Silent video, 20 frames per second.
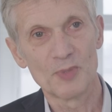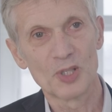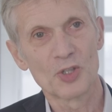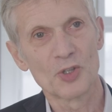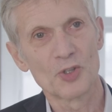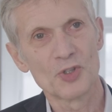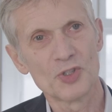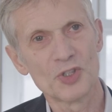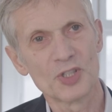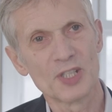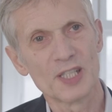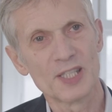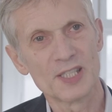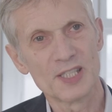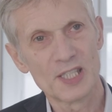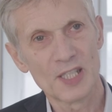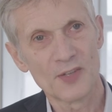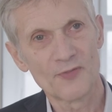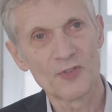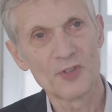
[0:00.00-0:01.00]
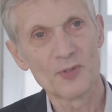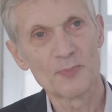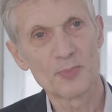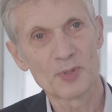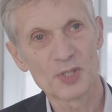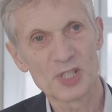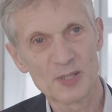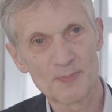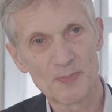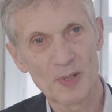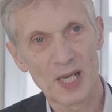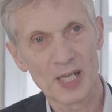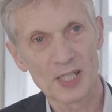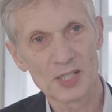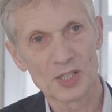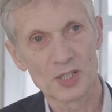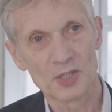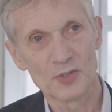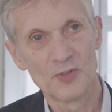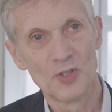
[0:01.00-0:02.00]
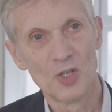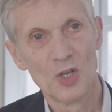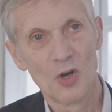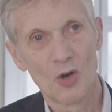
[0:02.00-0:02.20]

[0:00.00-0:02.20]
because you get a different perspective